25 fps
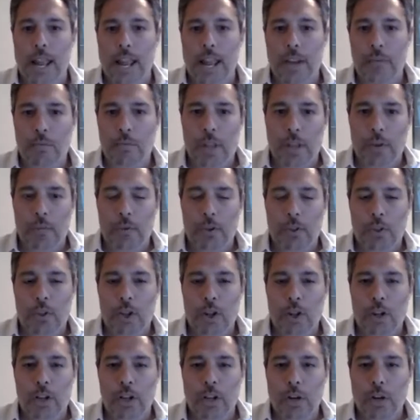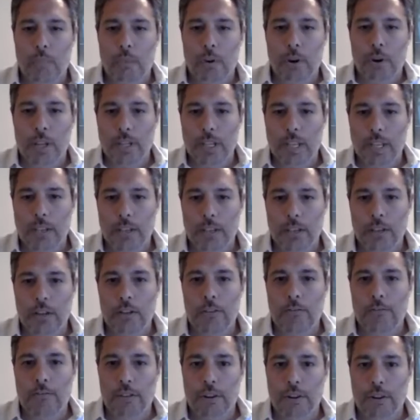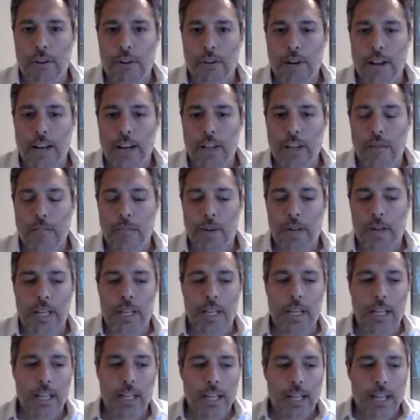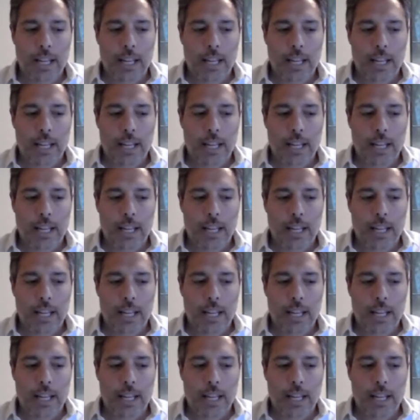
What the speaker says: and then we're long a put that's a little further out of the money.